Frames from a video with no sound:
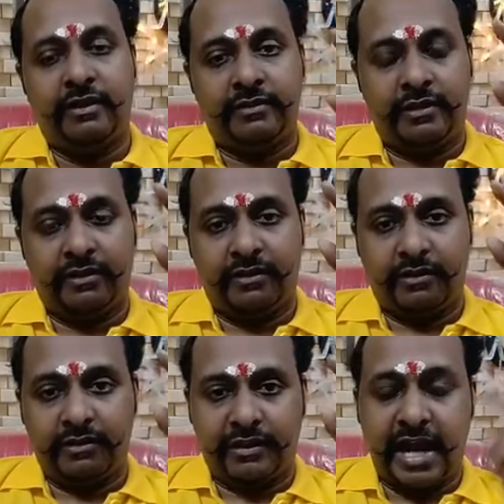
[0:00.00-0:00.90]

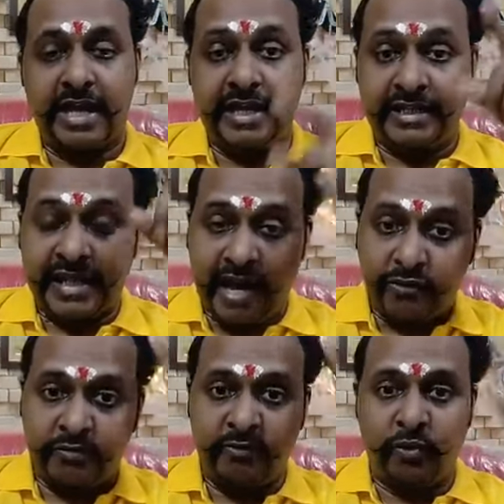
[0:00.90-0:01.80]
The candidates have
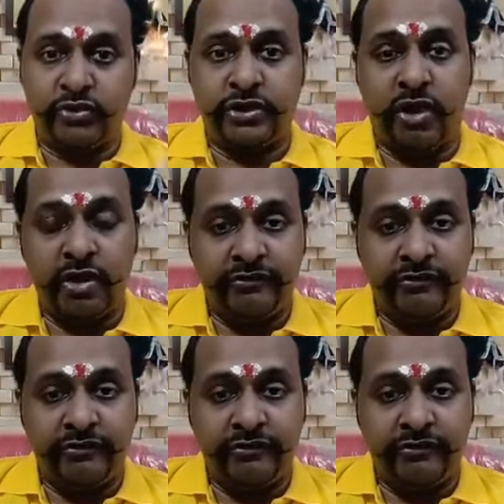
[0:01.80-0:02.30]
to be posted on